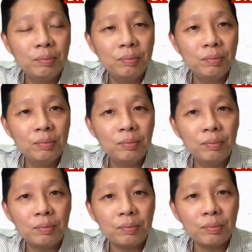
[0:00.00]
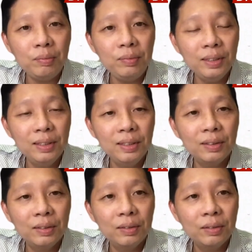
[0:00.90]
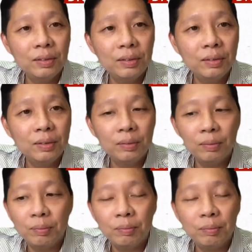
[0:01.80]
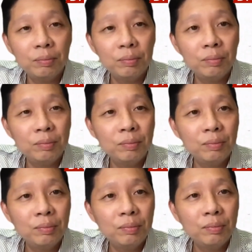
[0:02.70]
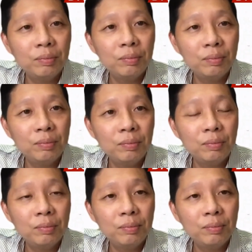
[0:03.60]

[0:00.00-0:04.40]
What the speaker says: The person shown says nothing.